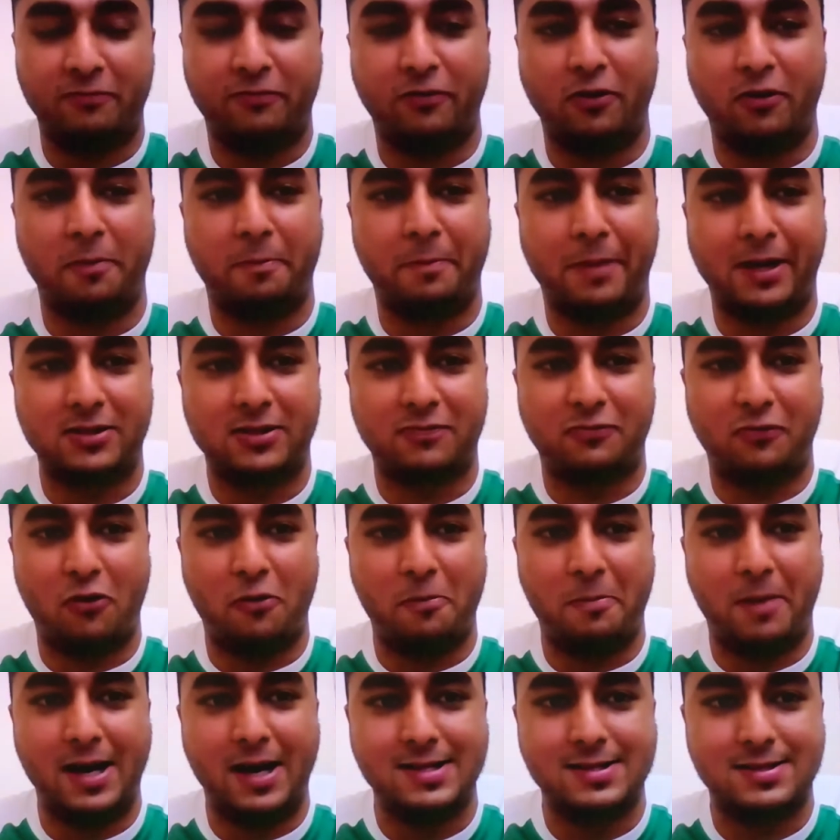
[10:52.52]
of him for the past
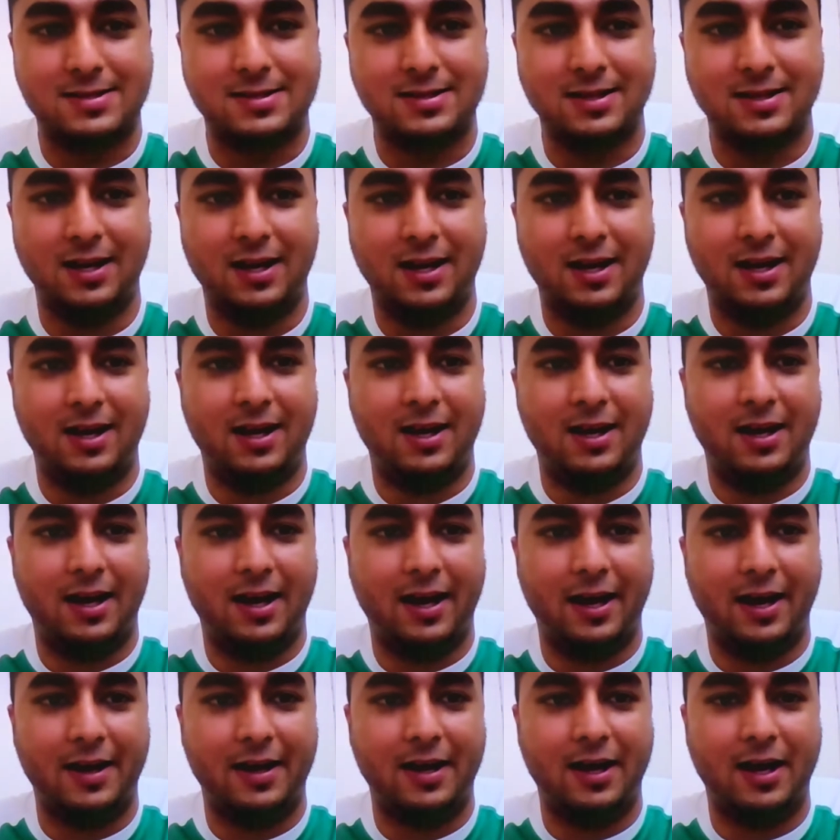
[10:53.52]
4 months.
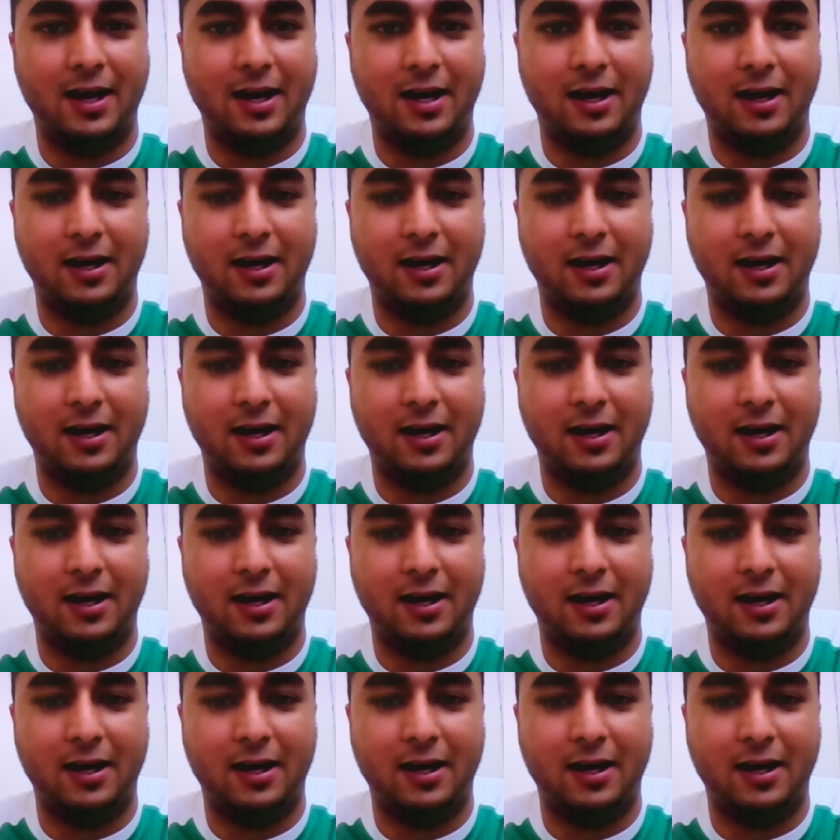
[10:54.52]
And